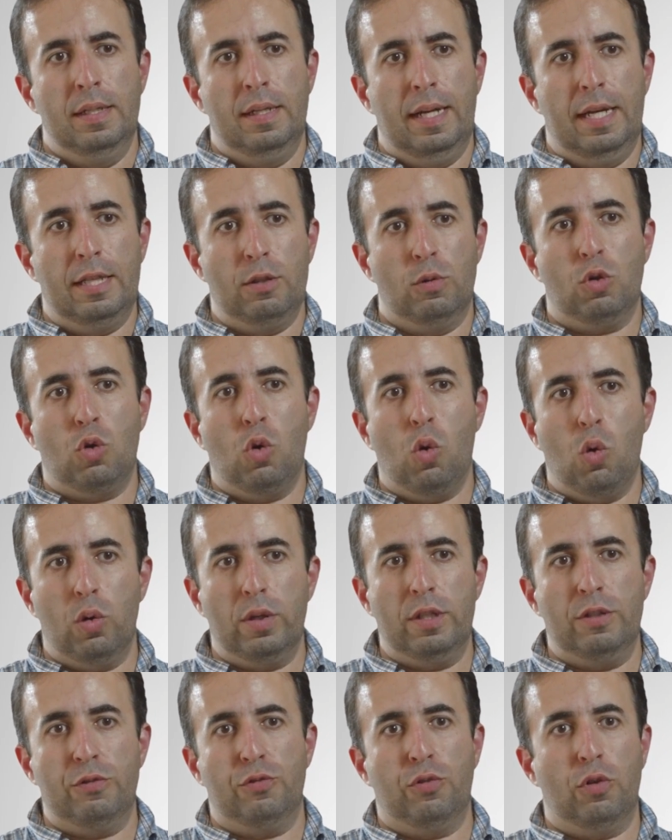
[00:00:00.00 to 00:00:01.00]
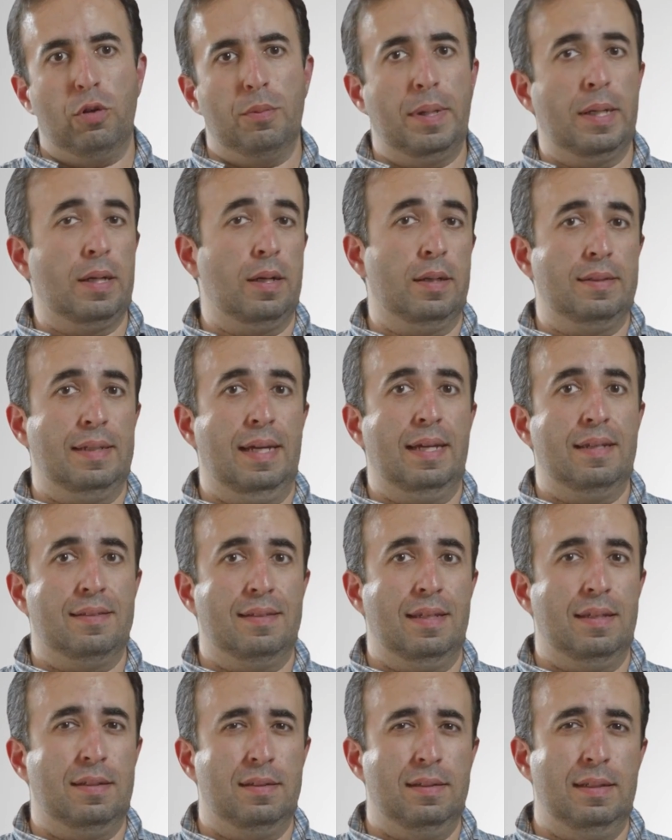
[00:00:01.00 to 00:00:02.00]
And the recording format onto
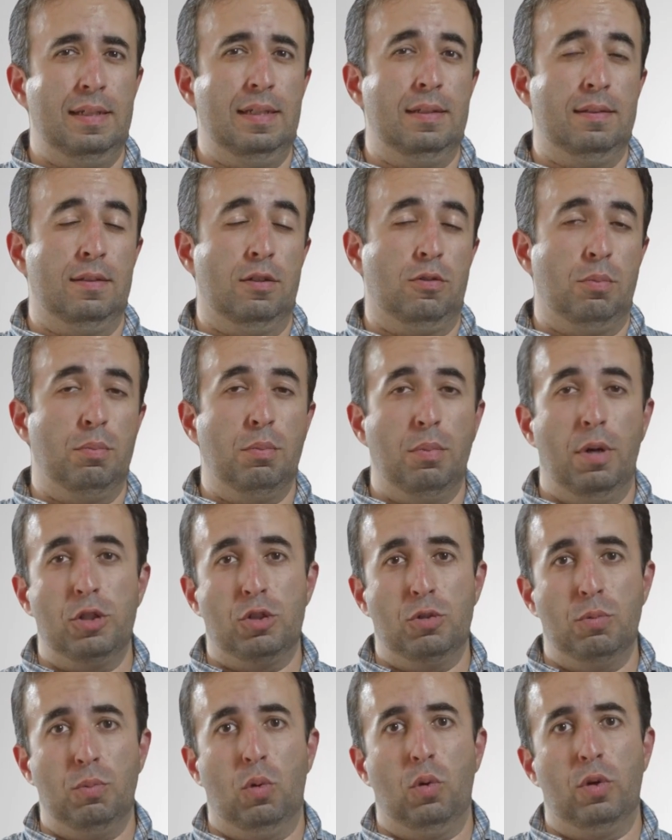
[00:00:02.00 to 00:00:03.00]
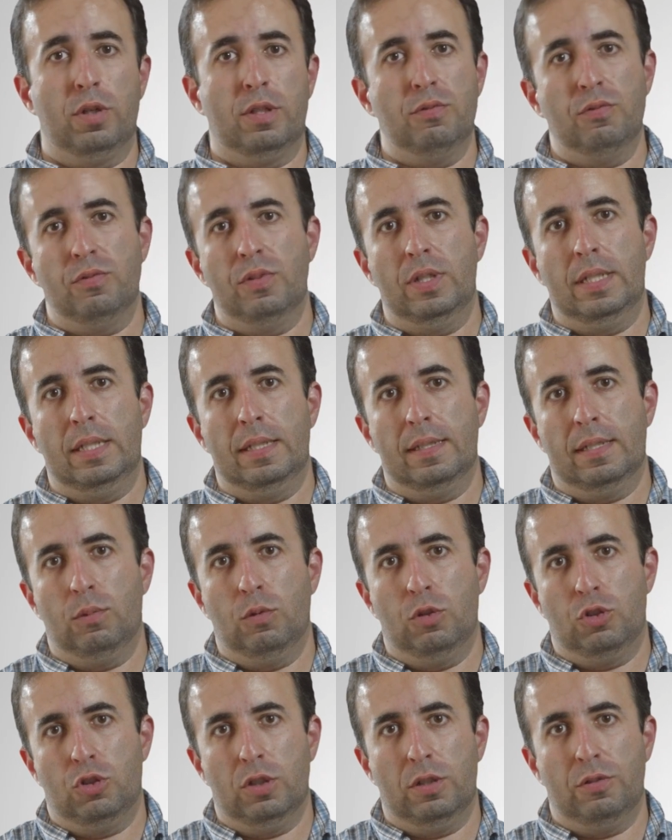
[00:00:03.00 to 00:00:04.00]
SSDs is much more convenient than
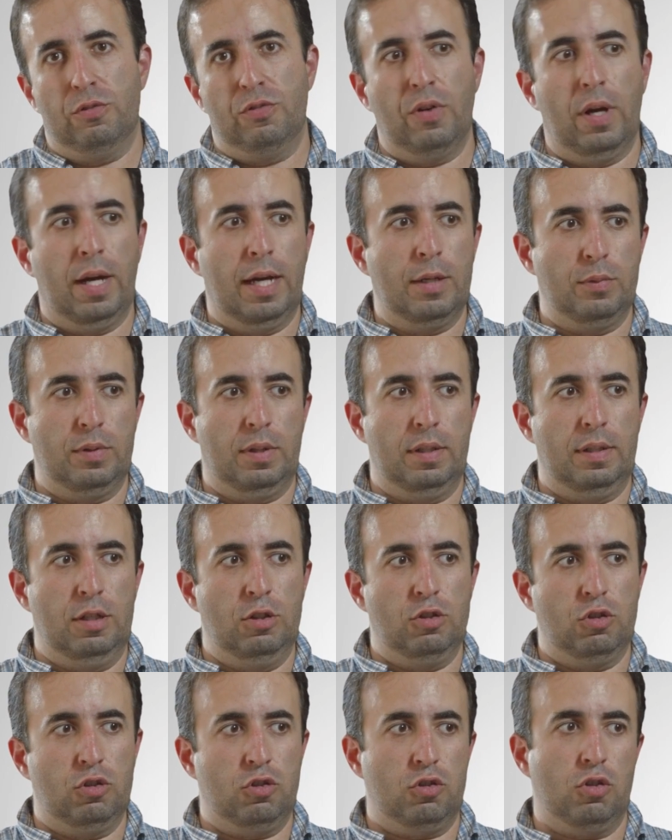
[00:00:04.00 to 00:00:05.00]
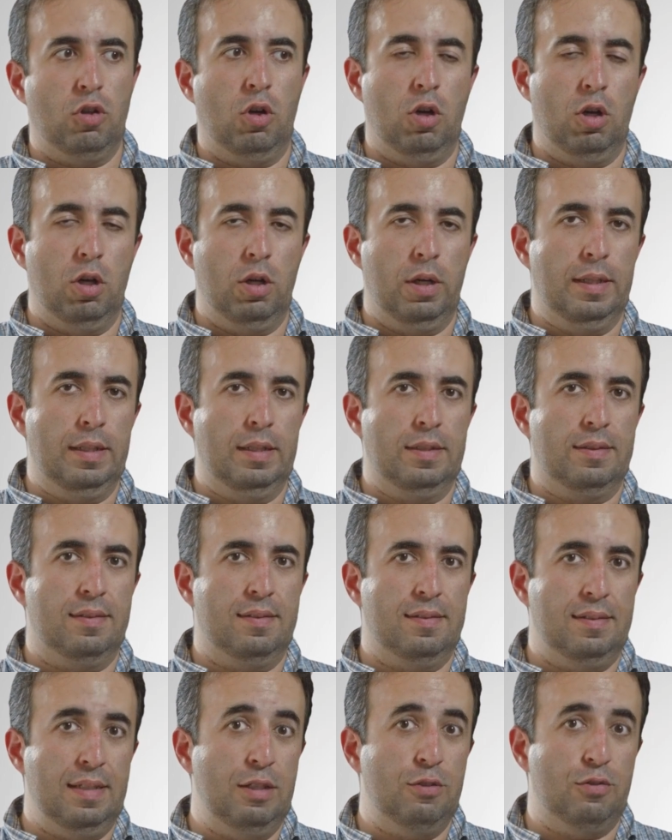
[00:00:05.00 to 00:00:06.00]
what you're going to find with the Ninja Star and its
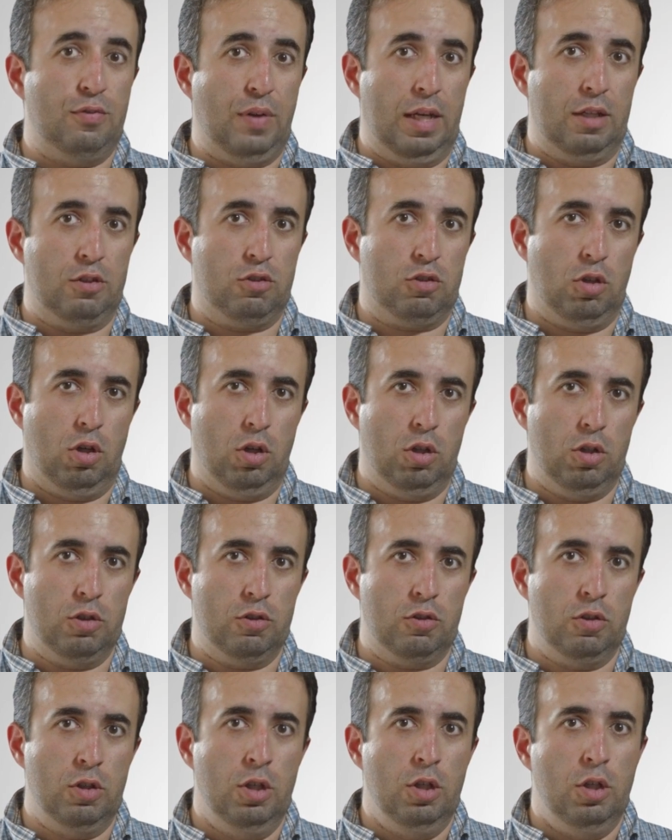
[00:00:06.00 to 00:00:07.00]
CFast cards.